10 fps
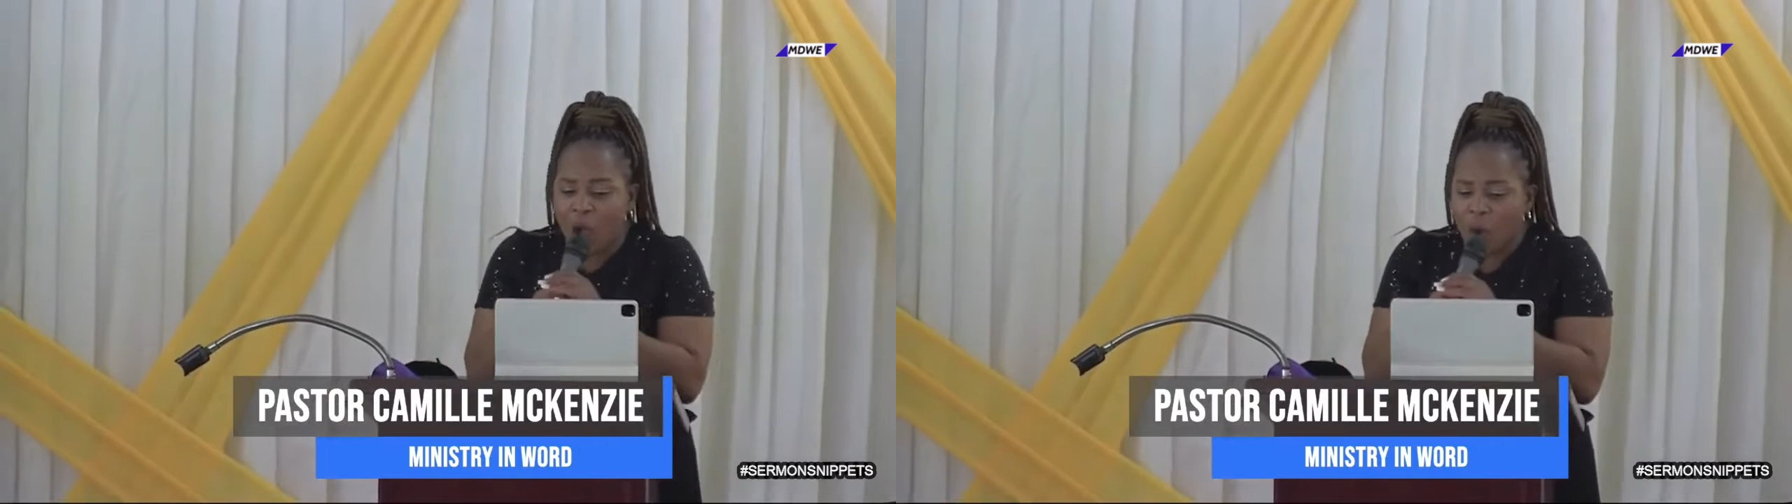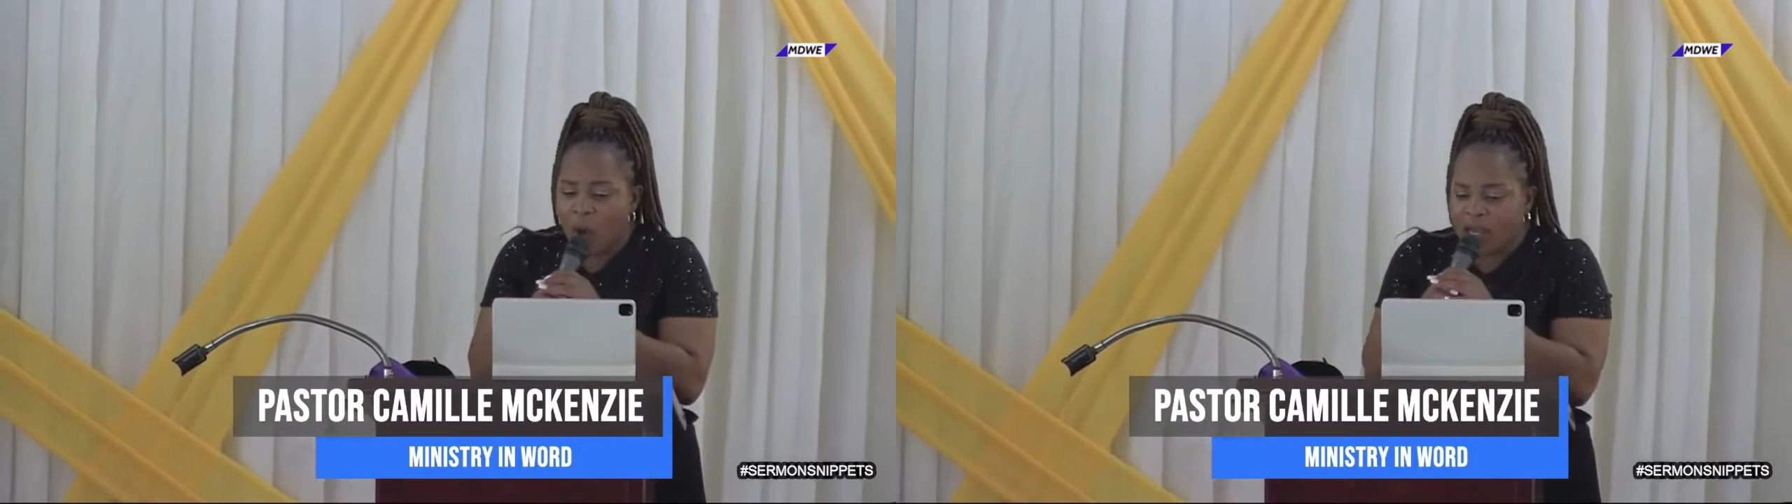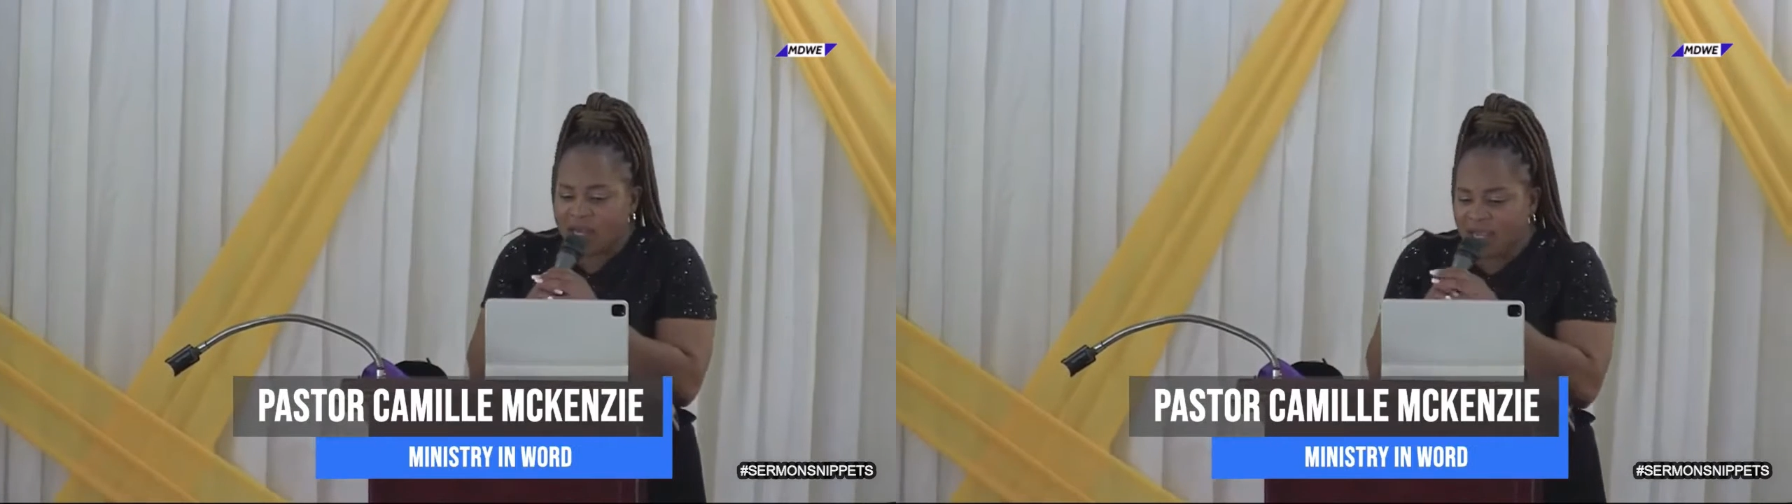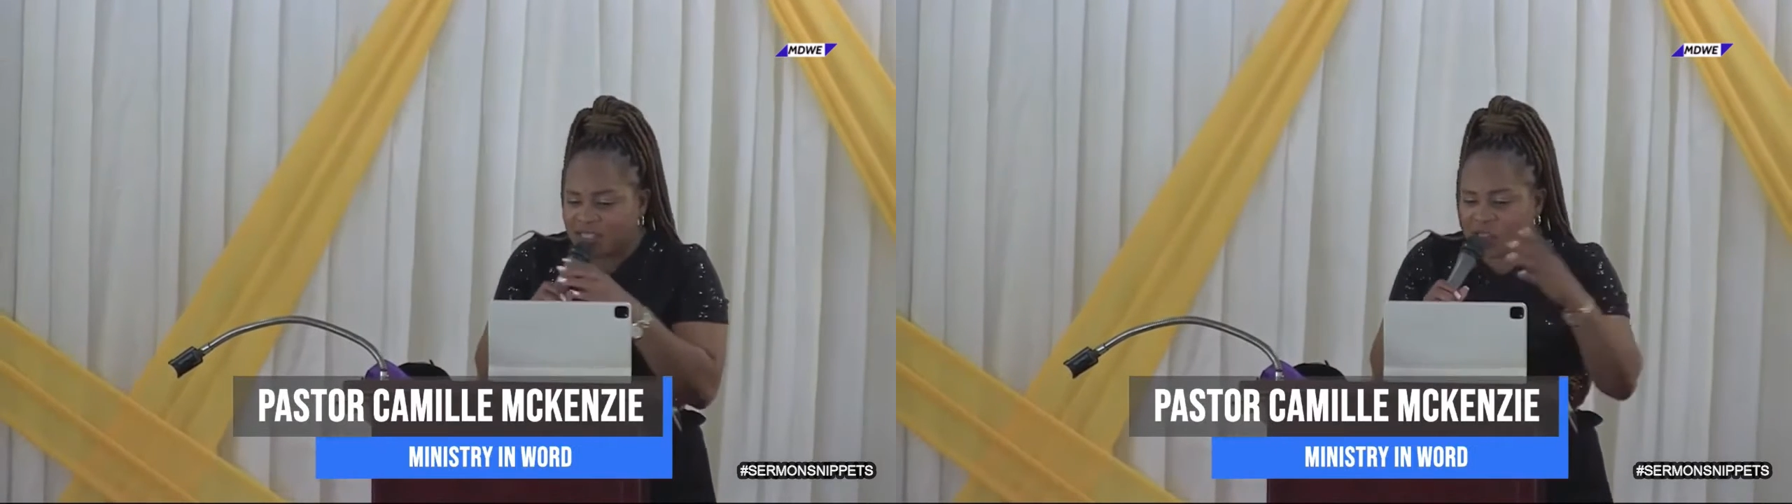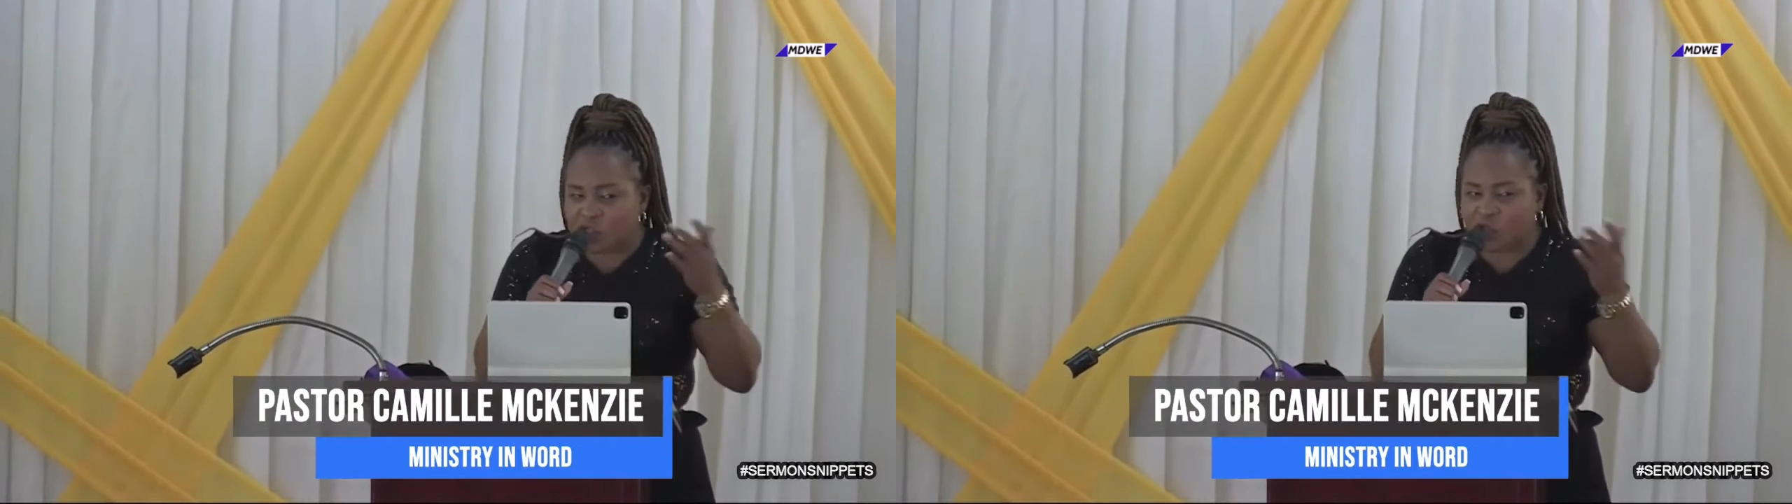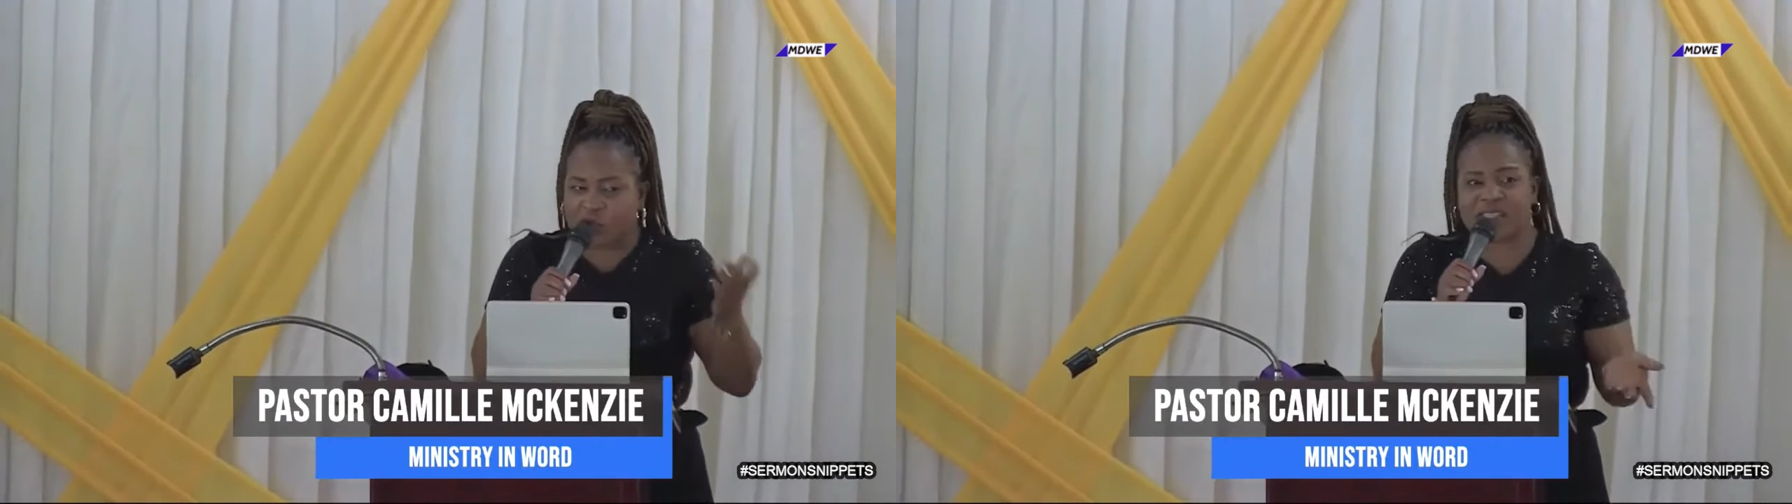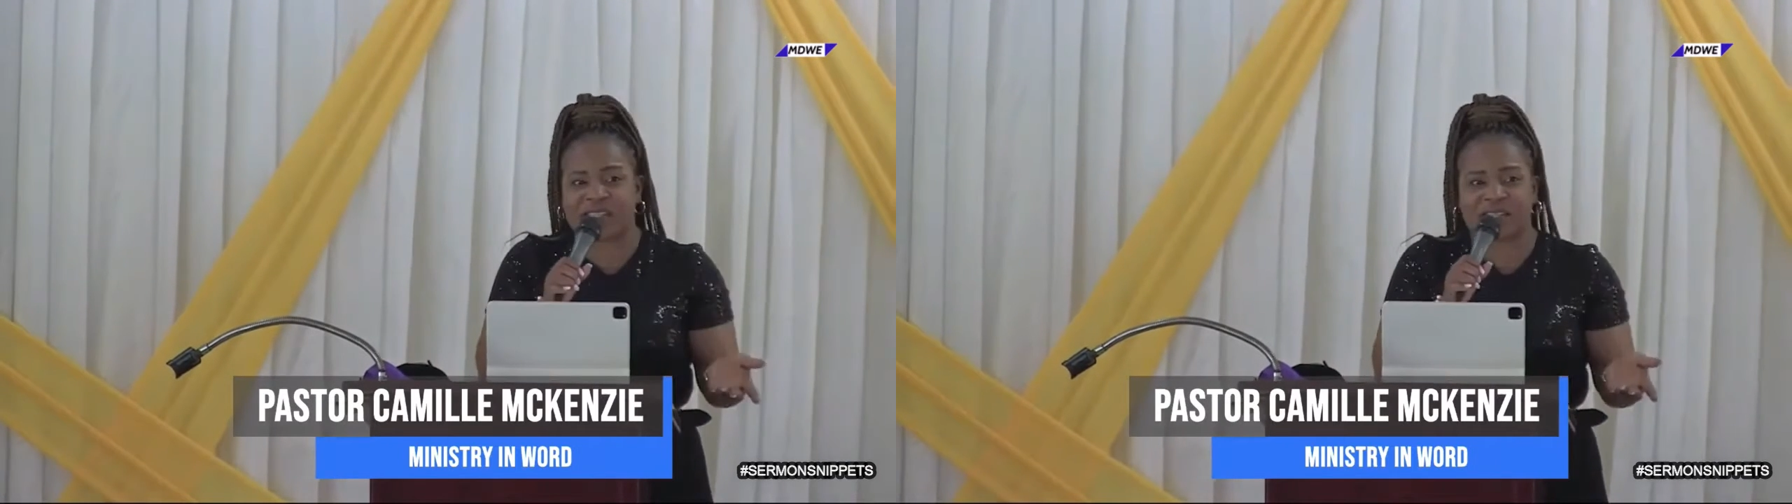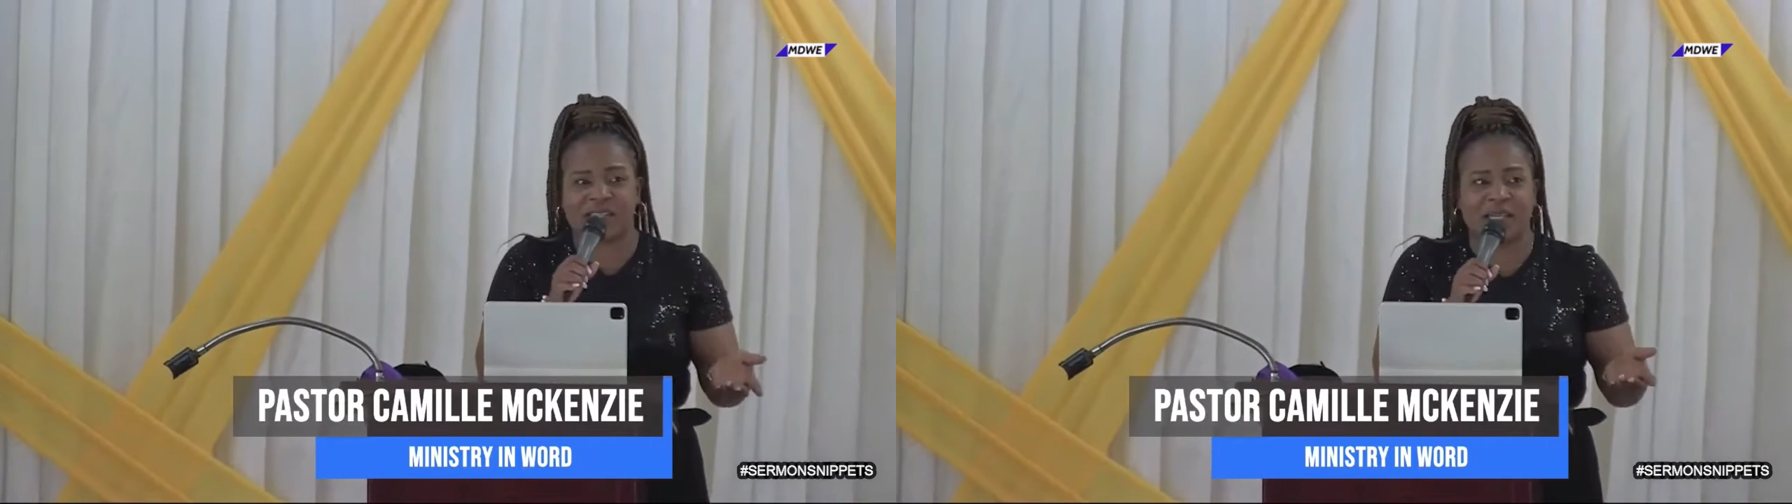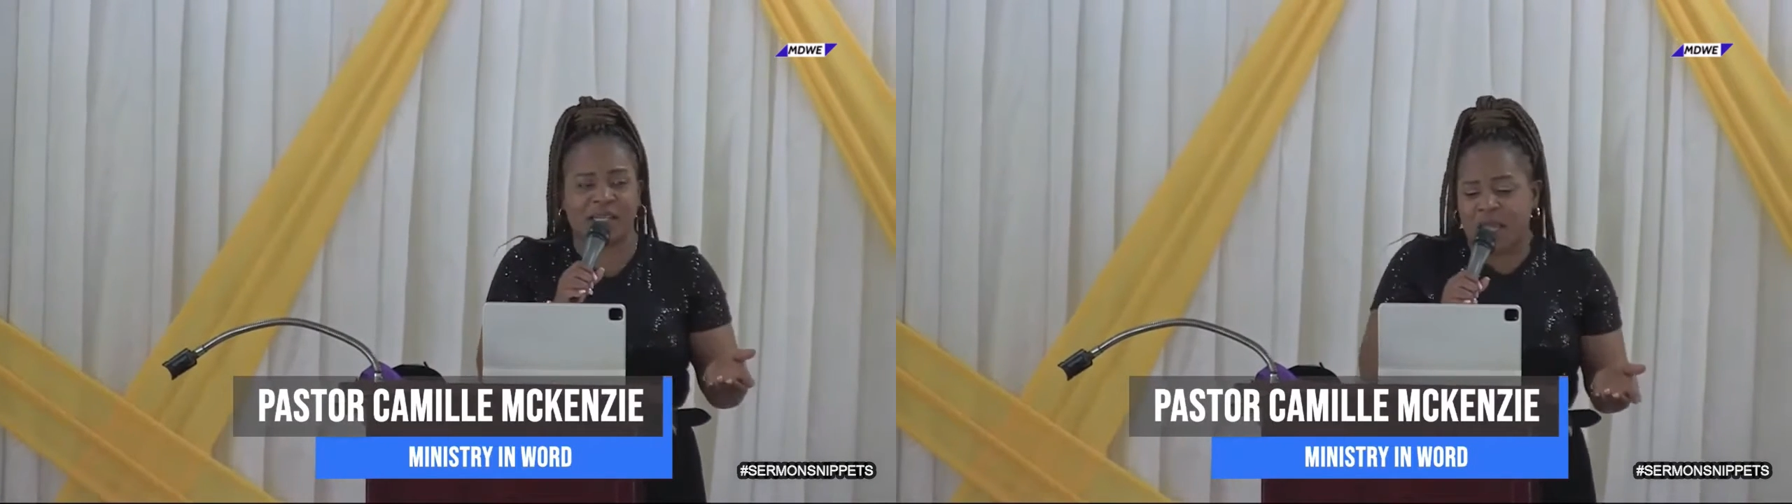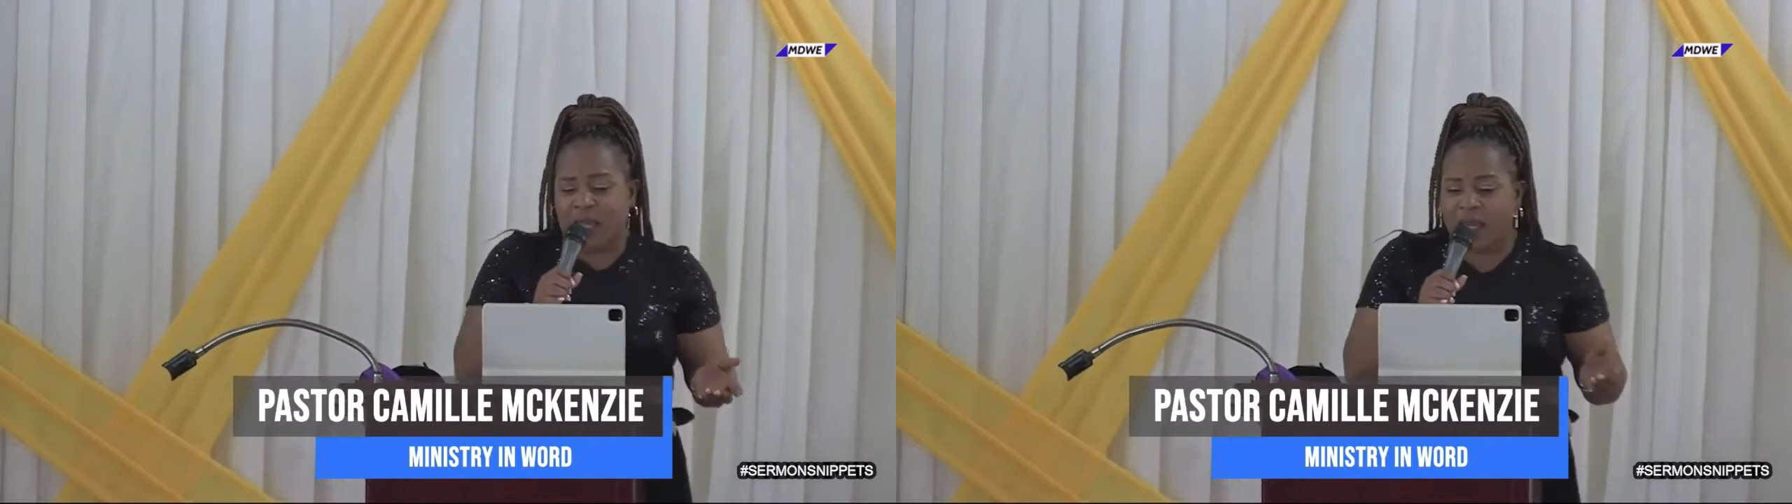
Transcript: No one is interested